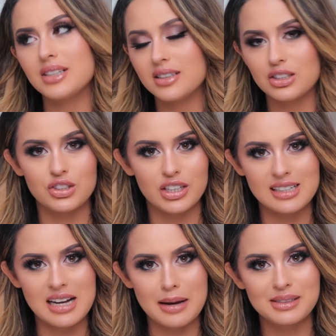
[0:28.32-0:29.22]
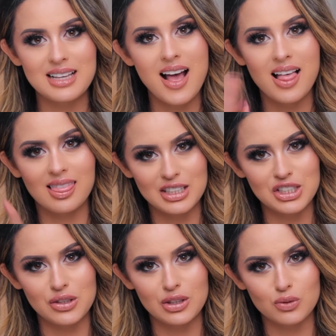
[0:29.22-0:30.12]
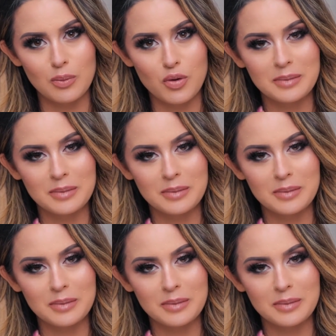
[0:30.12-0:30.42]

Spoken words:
I've done this 30 times. Let's do this one